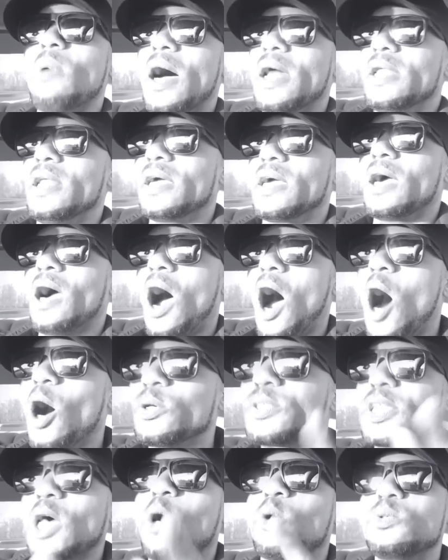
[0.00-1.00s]
my nigga.
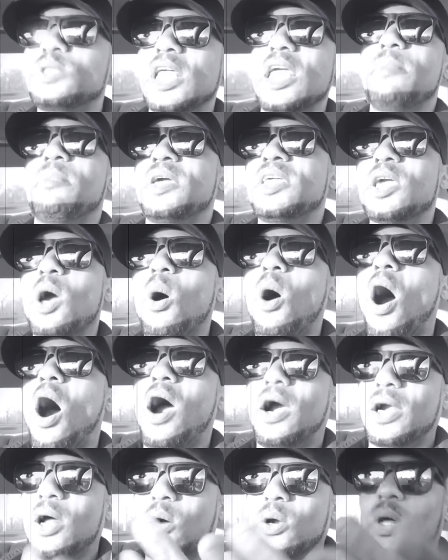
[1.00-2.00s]
Also, deep in your
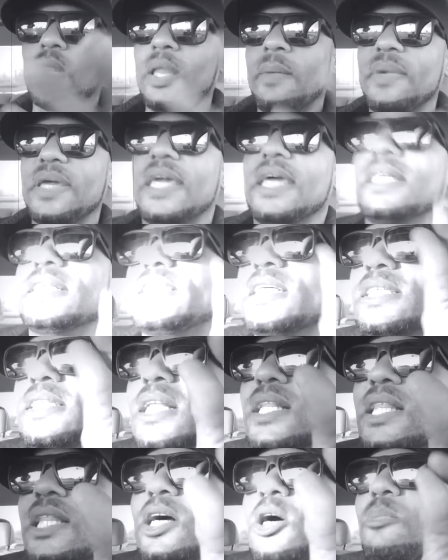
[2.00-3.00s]
heart, hold on, let me get just
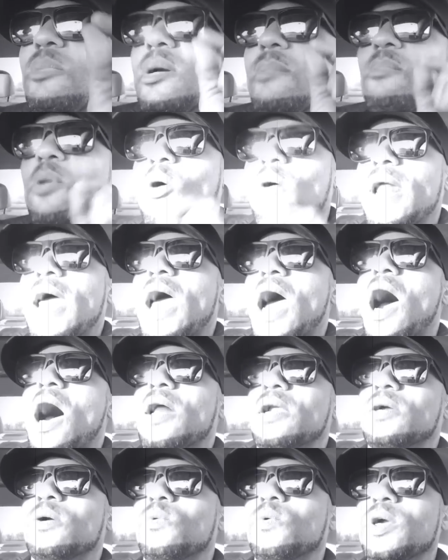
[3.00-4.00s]
a little bit more of that
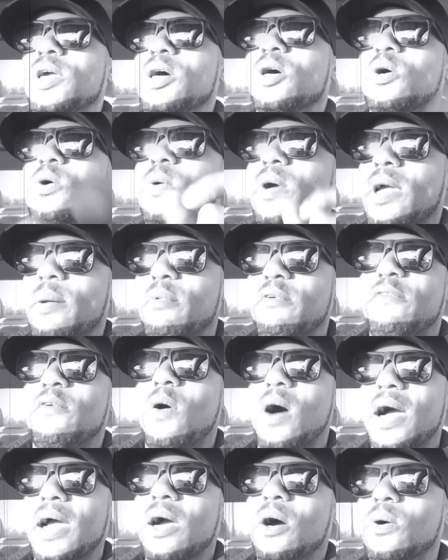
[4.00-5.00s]
honor real quick
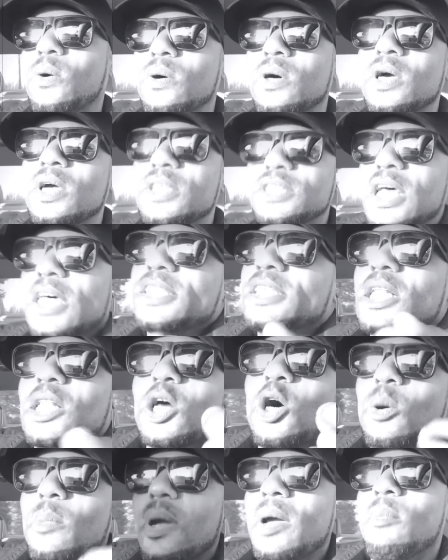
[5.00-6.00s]
before I go. Just a
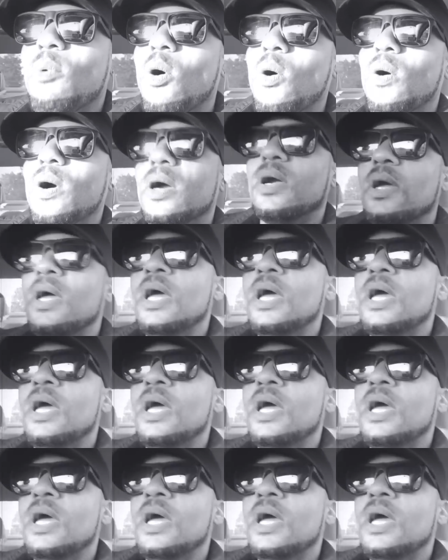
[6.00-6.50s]
little bit more.